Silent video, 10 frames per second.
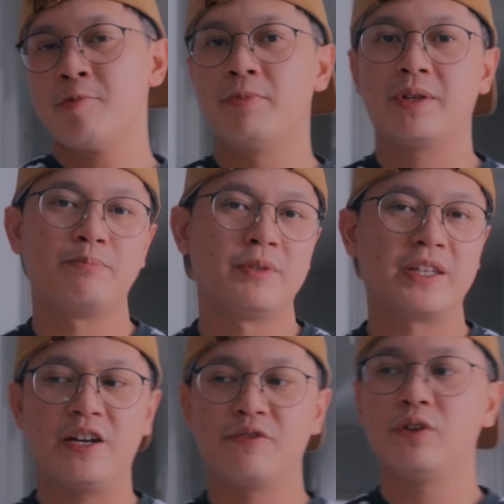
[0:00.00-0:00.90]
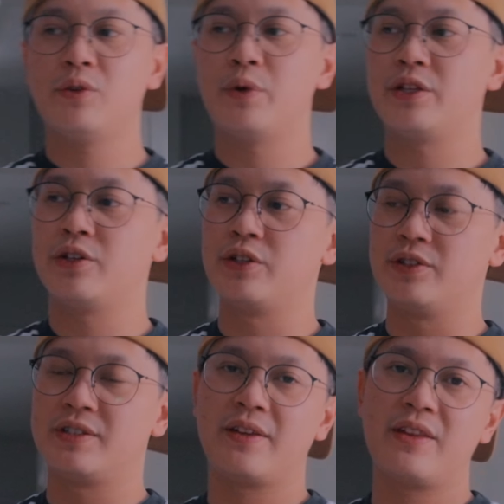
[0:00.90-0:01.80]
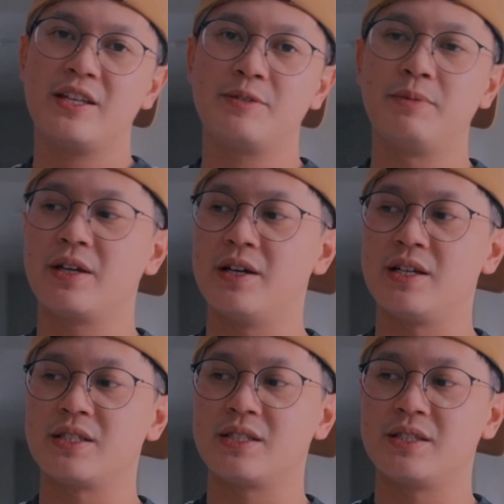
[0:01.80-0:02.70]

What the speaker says: But be careful when you're using this, because